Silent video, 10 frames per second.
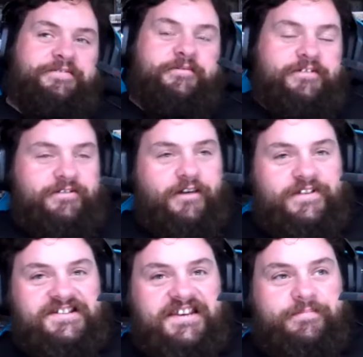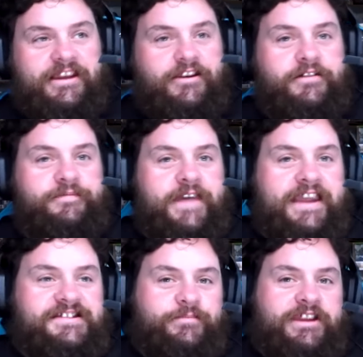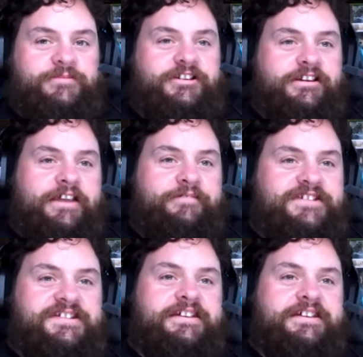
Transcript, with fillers: There would obviously be a lot of fans that would absolutely love to see